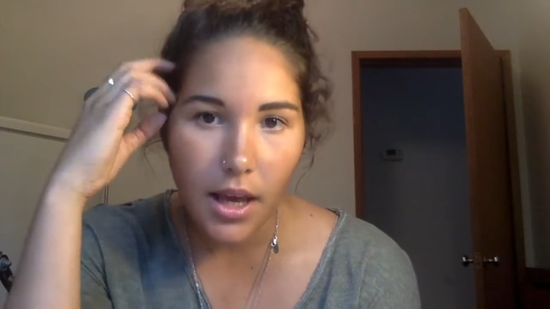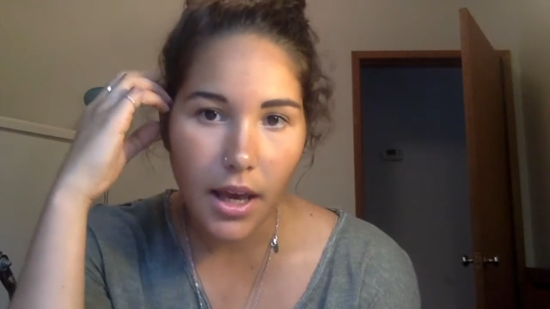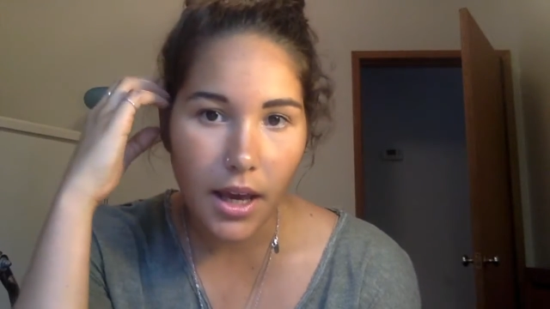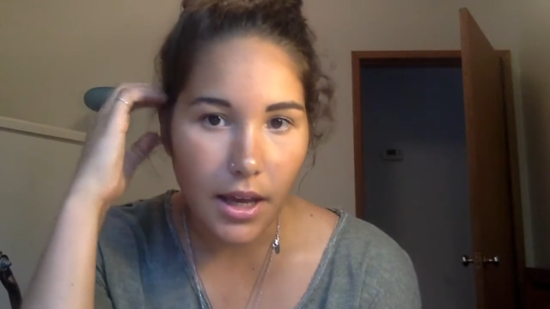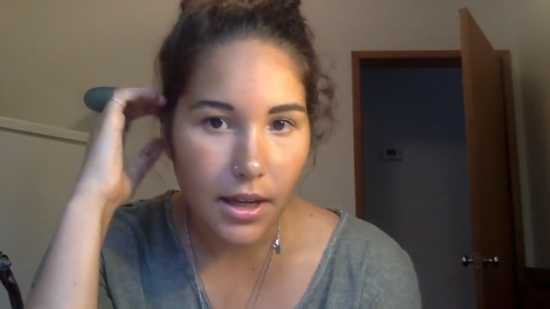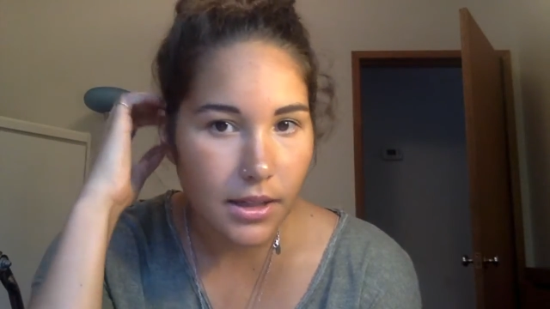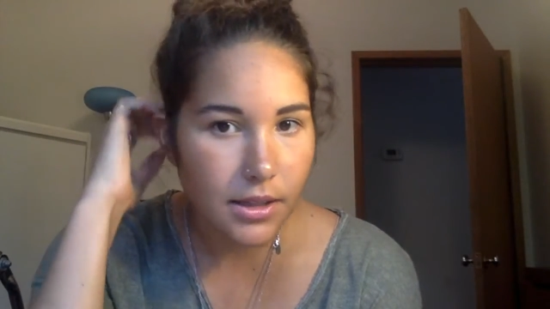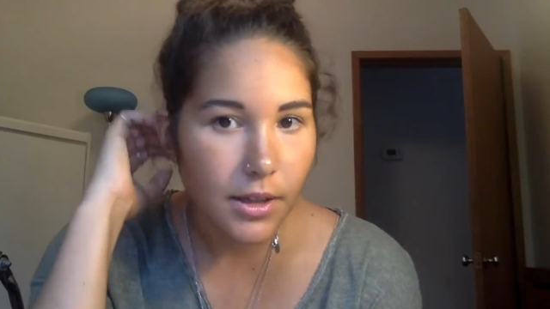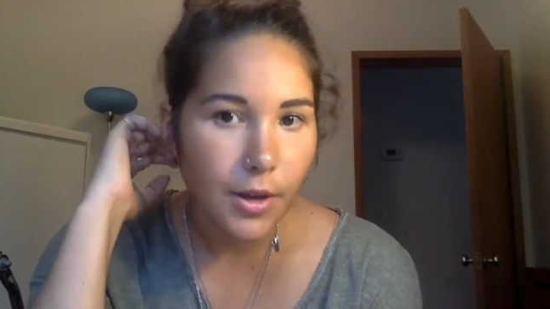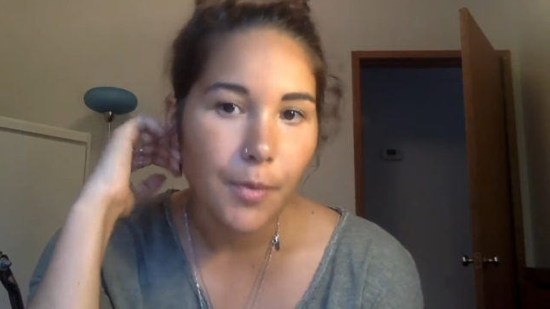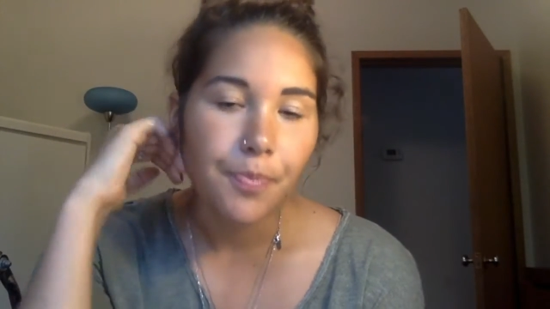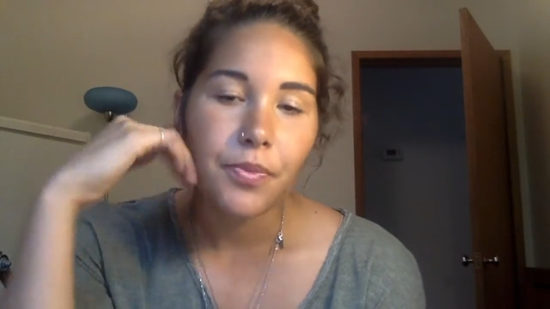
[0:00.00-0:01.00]
And
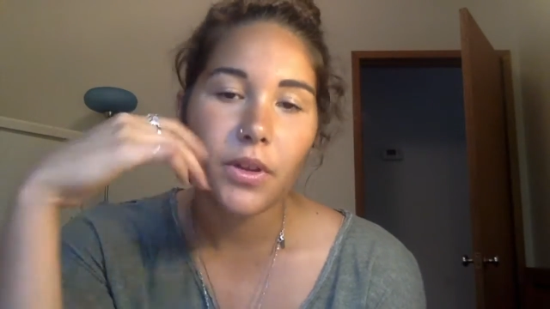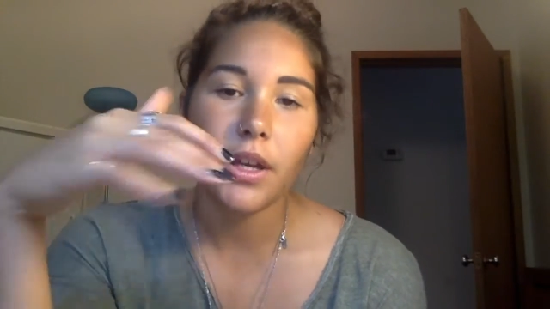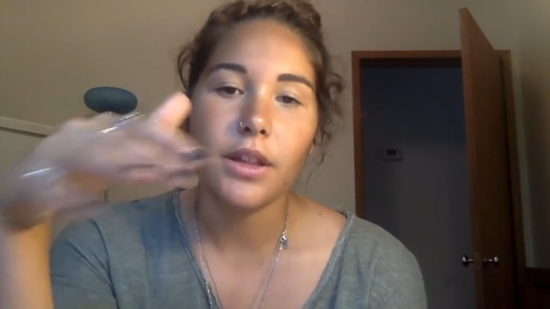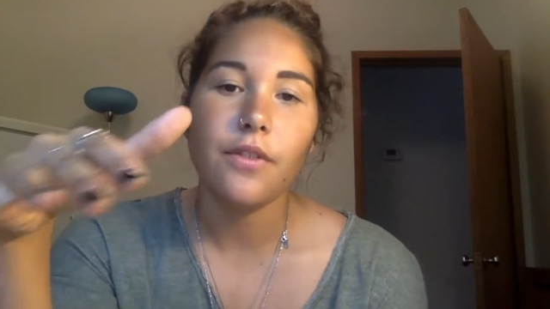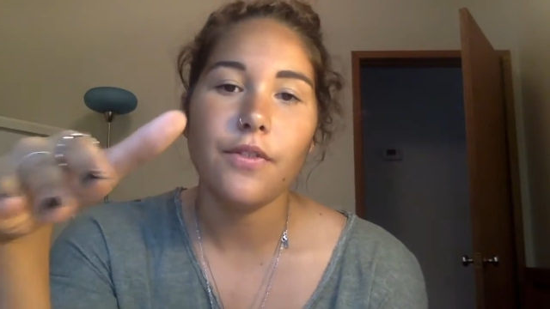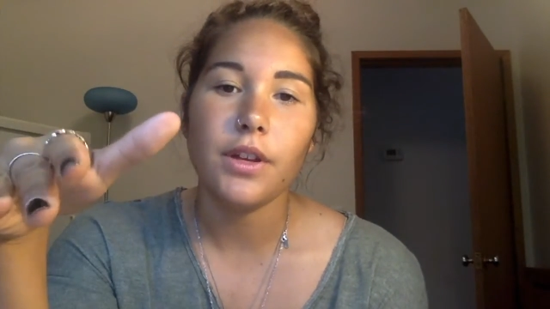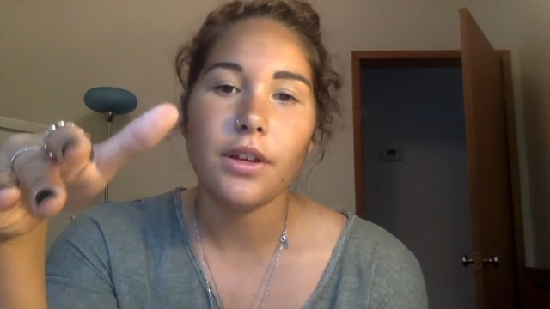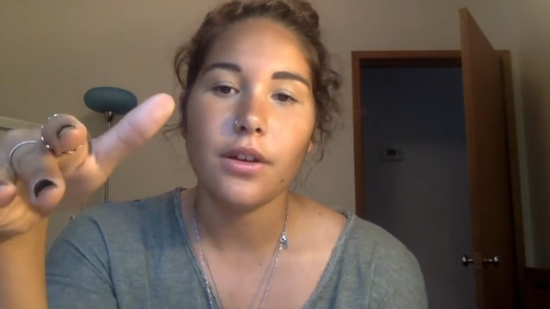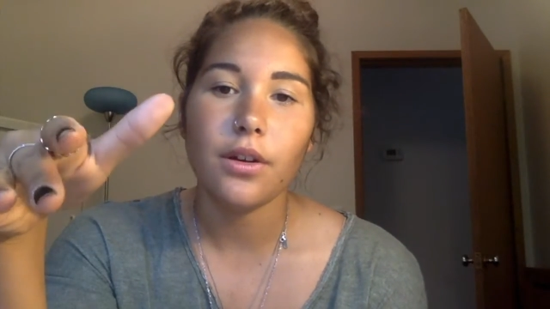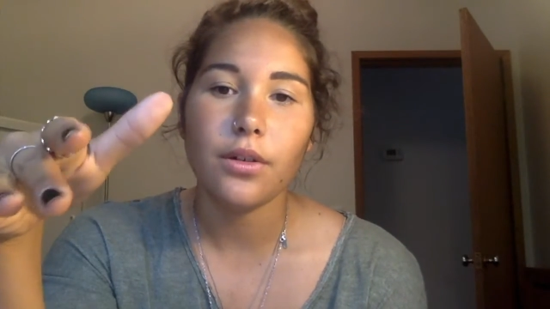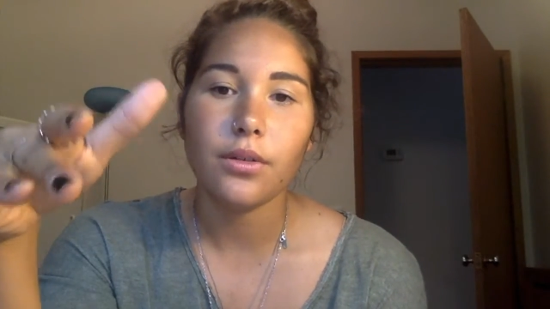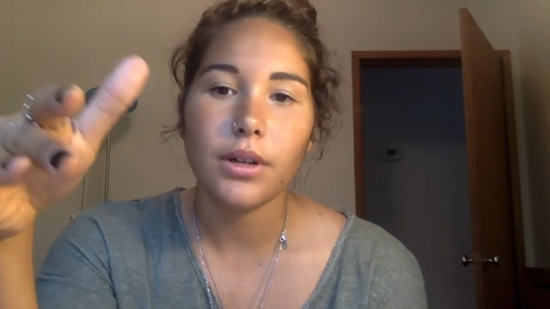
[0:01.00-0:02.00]
in the
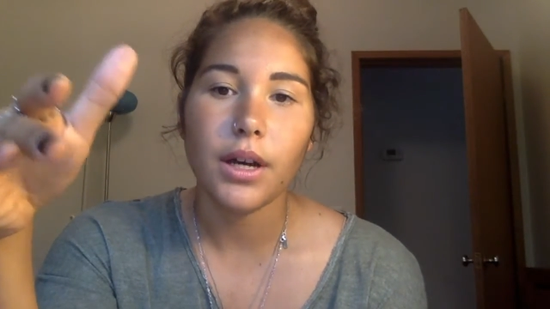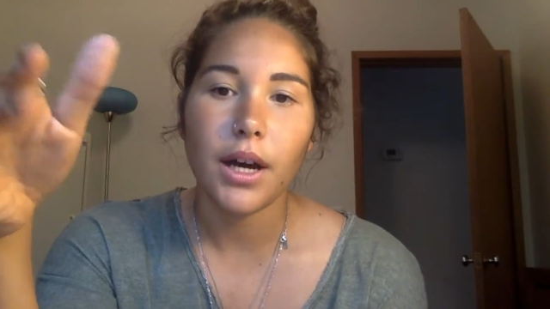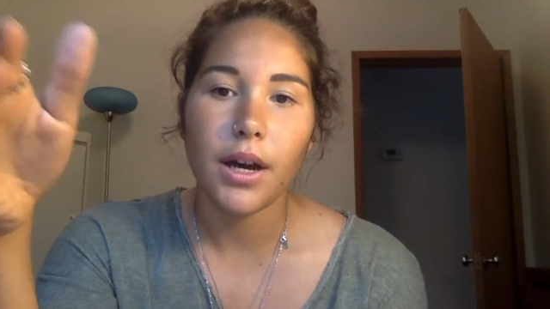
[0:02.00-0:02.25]
video,